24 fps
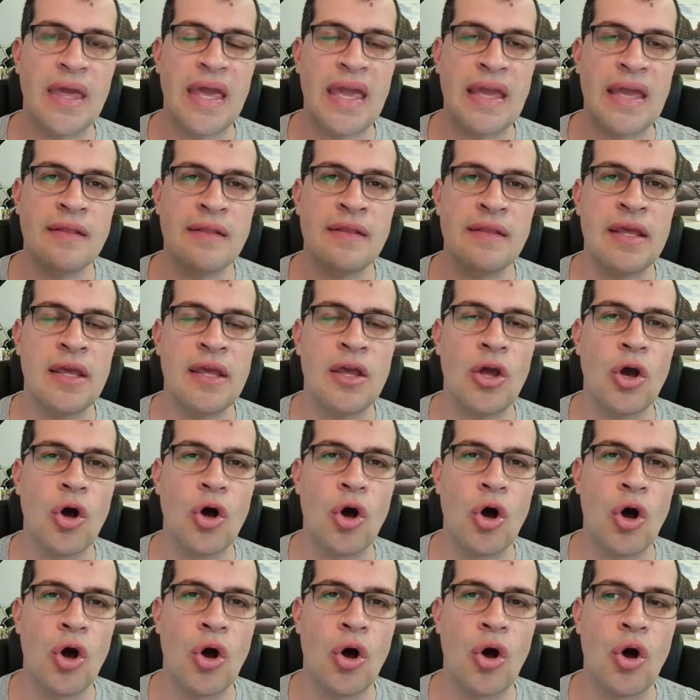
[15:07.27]
in the
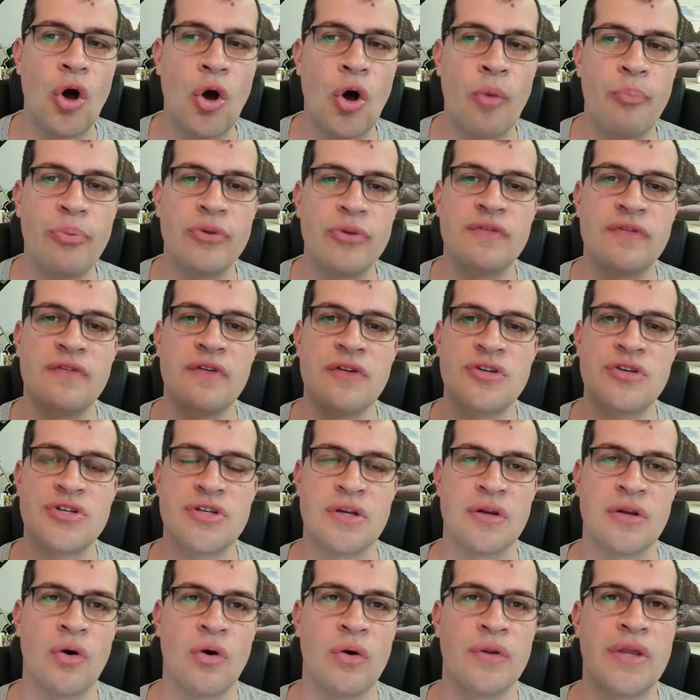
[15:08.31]

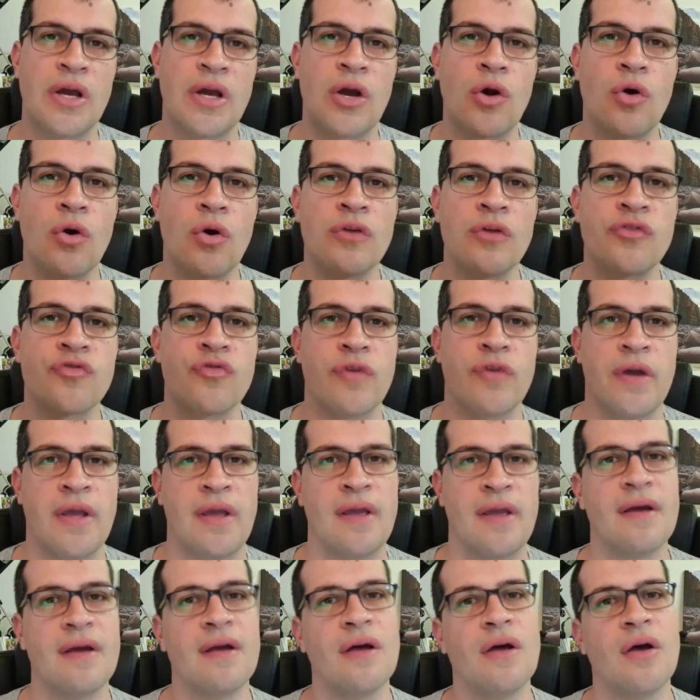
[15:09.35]
opposition or the
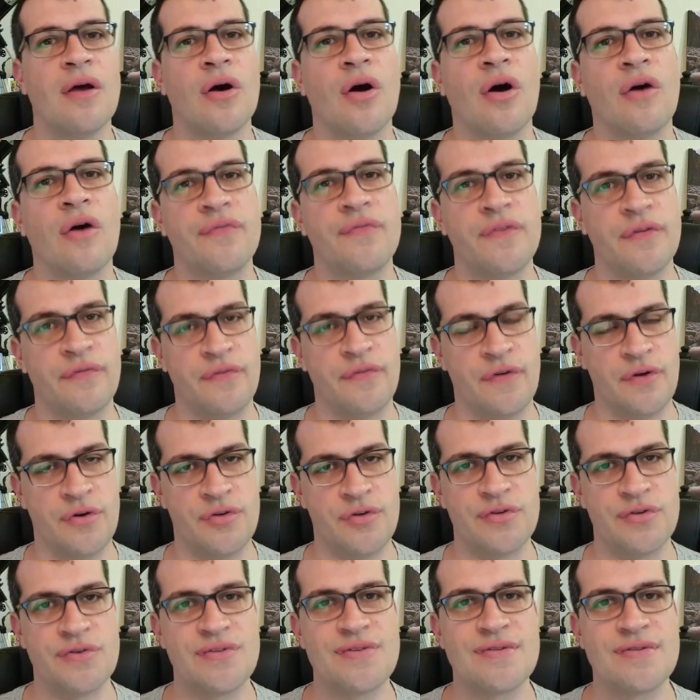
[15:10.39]
contrary of the
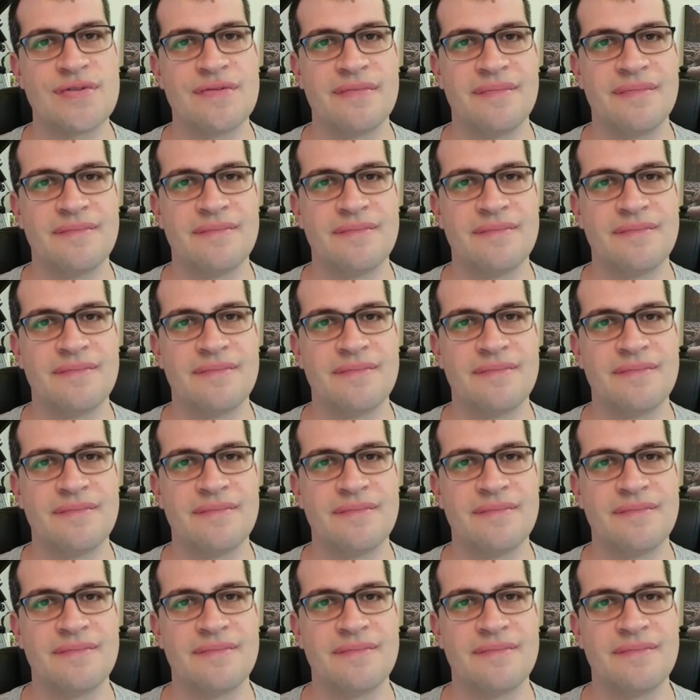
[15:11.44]
virtues,